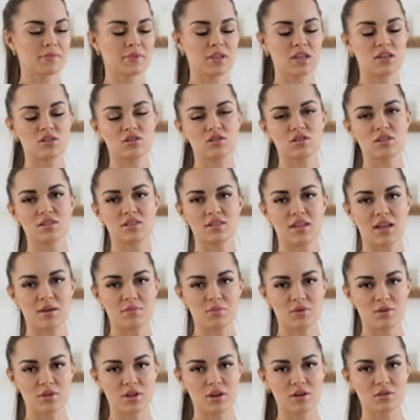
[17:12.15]
It's just a
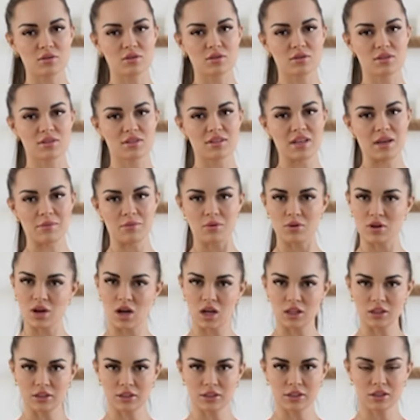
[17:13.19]
sample though, so it's a sample
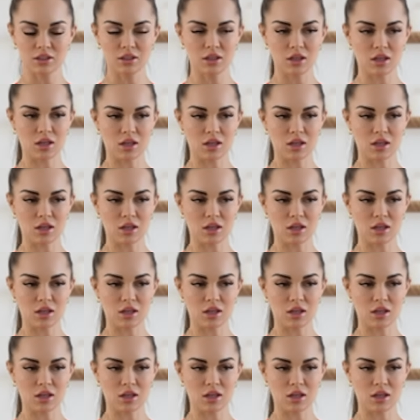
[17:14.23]
color.